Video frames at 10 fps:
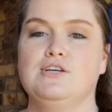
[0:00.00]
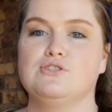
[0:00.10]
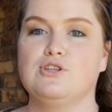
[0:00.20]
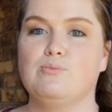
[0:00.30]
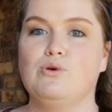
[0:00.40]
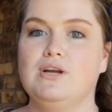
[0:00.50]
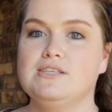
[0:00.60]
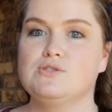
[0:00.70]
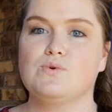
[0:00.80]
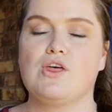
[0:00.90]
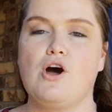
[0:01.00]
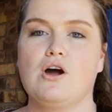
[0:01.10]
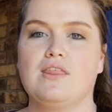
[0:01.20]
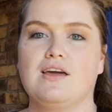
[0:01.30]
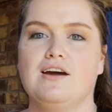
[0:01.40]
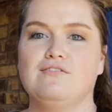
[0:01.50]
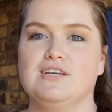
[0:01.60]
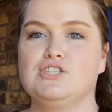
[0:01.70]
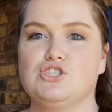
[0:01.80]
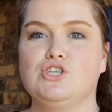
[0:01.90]
So the priests with the Ark of the
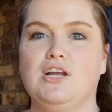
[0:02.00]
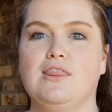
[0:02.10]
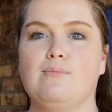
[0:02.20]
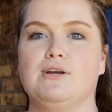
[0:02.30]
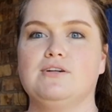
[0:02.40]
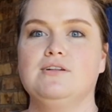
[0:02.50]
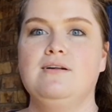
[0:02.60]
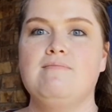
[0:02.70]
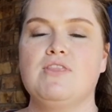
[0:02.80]
Covenant stood in the middle